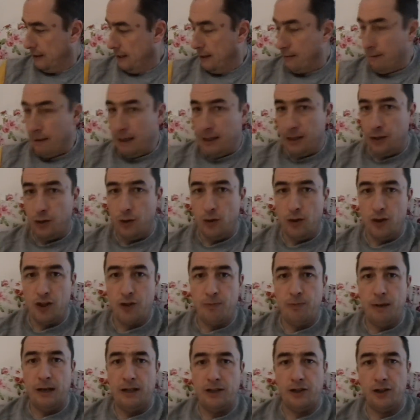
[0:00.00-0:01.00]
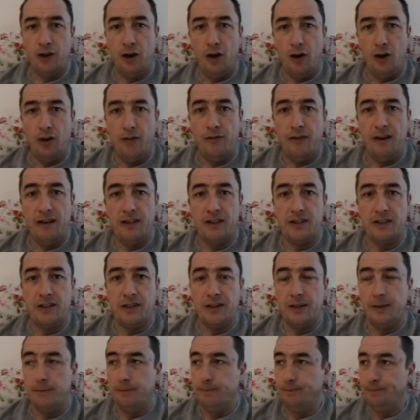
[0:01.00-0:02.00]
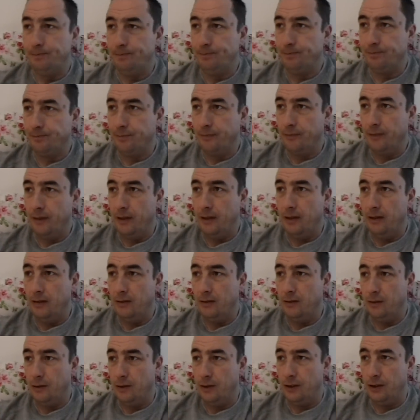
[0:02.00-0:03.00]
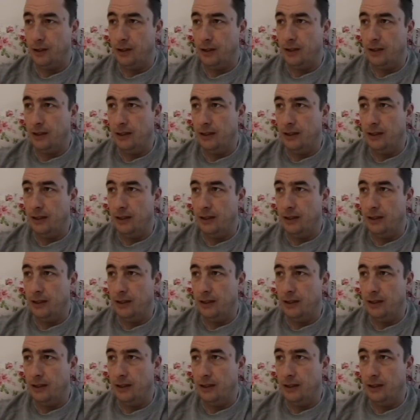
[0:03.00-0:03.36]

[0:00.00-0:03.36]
I might do a spatchcock pheasant, which